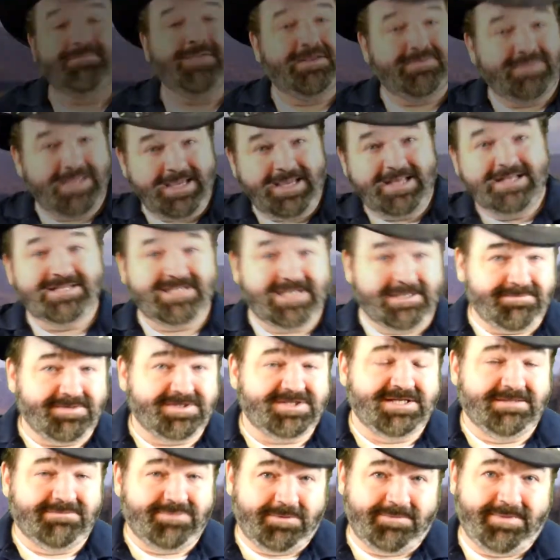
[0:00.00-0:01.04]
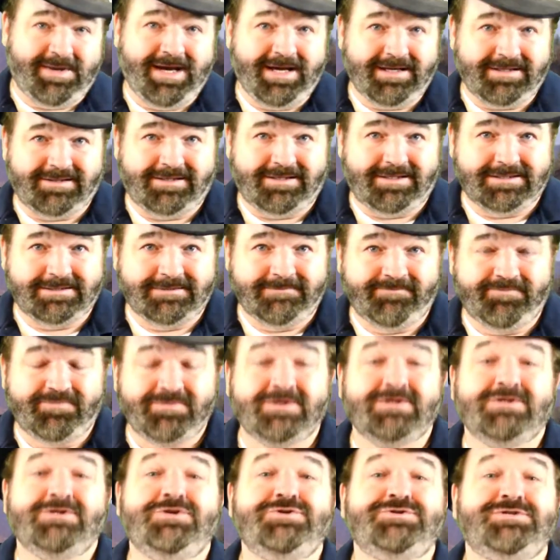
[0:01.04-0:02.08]
And they can set up a simple backlog
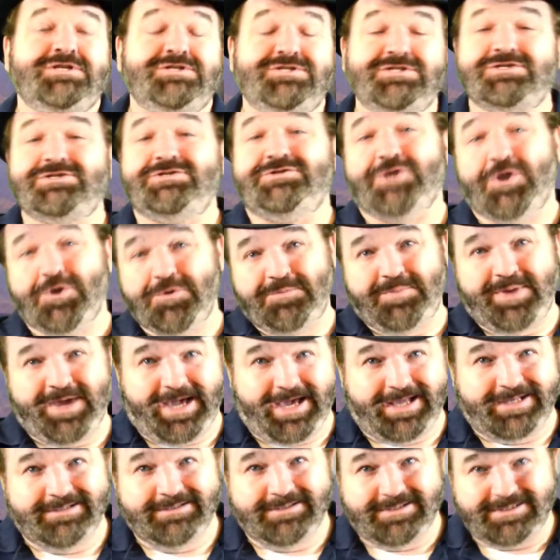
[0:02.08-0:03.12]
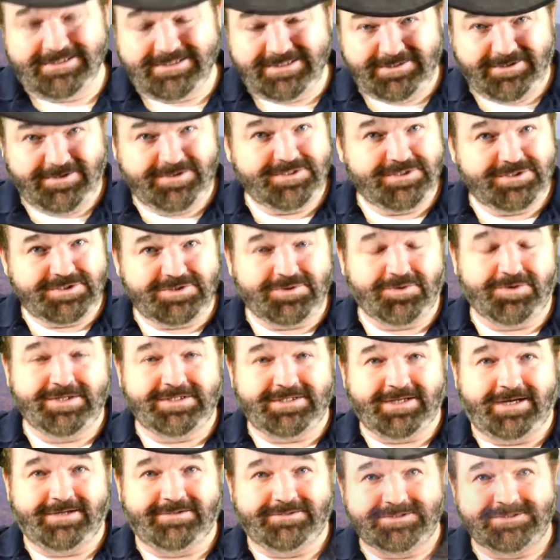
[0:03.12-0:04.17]
using just Notepad, a series of story
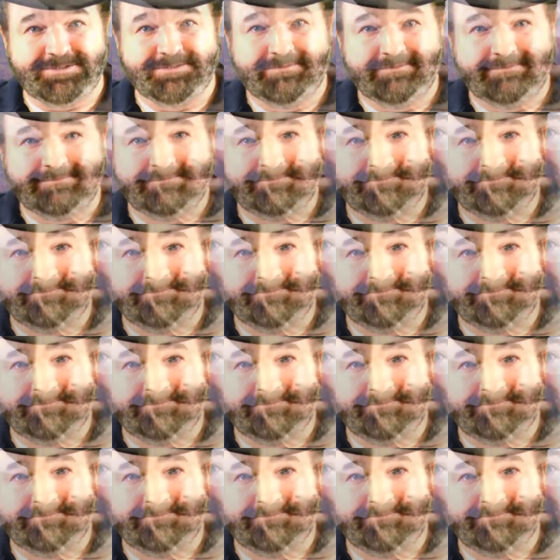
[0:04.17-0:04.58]
titles. They